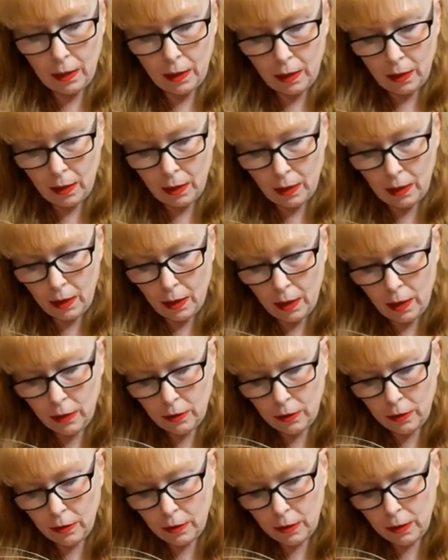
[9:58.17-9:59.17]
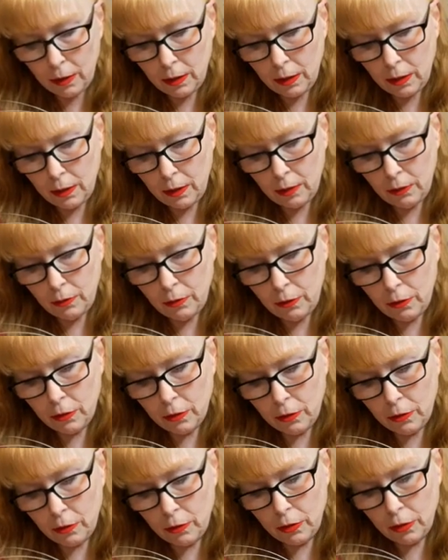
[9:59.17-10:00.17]
And actually, we're
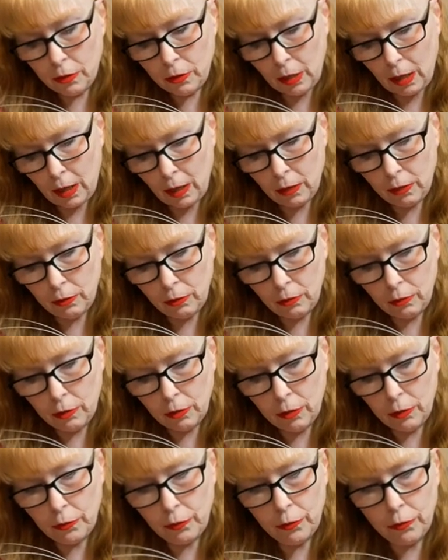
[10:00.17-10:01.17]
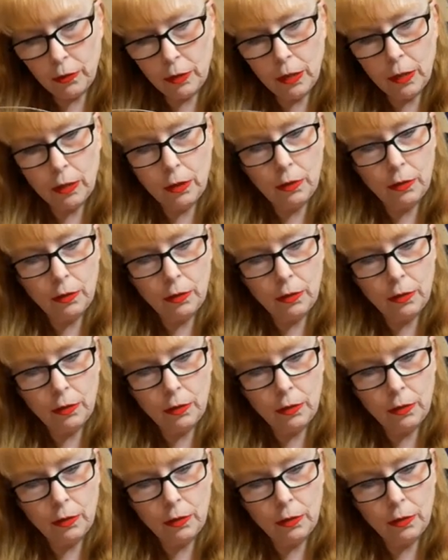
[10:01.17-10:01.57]
going to do this side a little different.